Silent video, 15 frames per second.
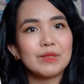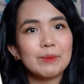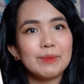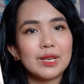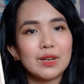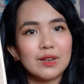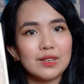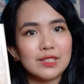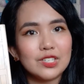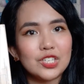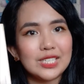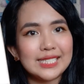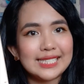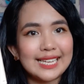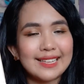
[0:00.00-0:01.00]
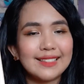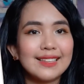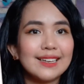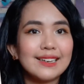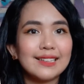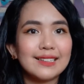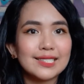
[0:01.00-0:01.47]
because she said
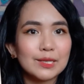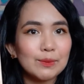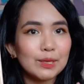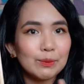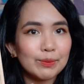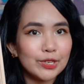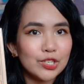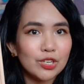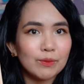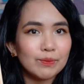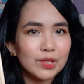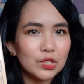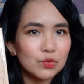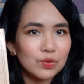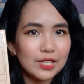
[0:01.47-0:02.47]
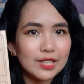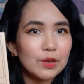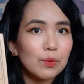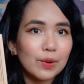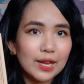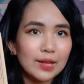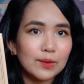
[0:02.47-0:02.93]
that Elizabeth Bishop does really
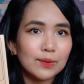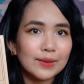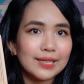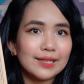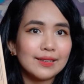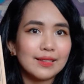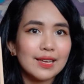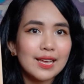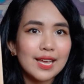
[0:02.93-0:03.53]
well with